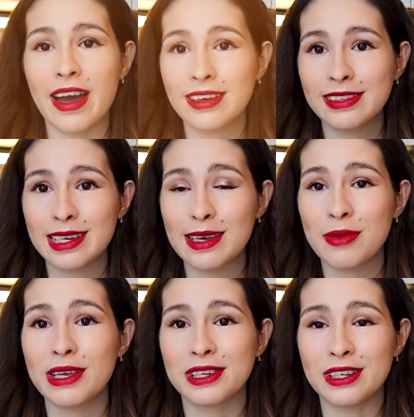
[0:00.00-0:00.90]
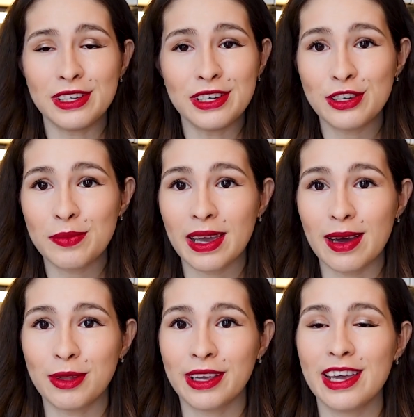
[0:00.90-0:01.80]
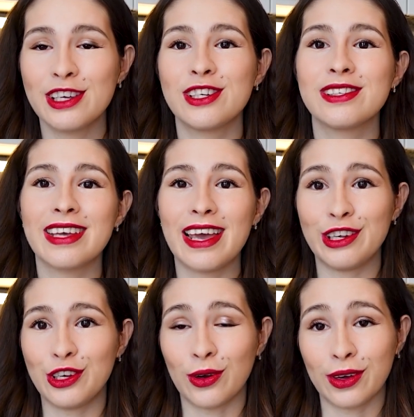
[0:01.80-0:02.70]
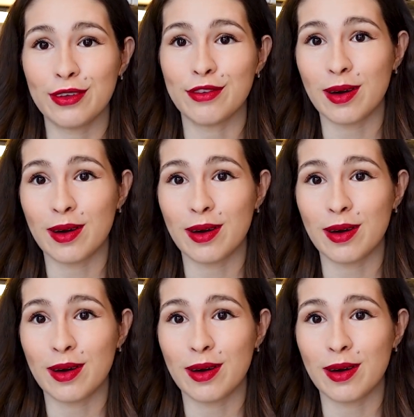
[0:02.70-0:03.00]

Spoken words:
Final tip is continue to make applications and don't give